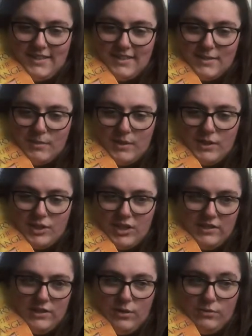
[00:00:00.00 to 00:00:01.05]
Samantha
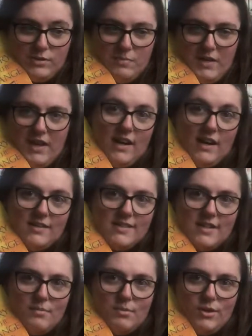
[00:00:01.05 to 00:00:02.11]
Shannon owns my ass, and
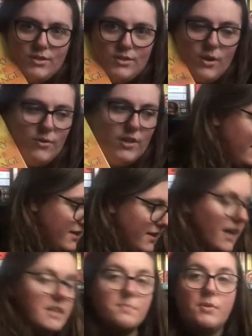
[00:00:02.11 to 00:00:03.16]
I'm not sorry. The
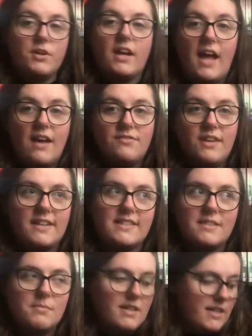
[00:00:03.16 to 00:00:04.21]
next book I have next
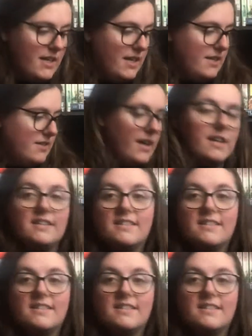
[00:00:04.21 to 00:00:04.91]
to me is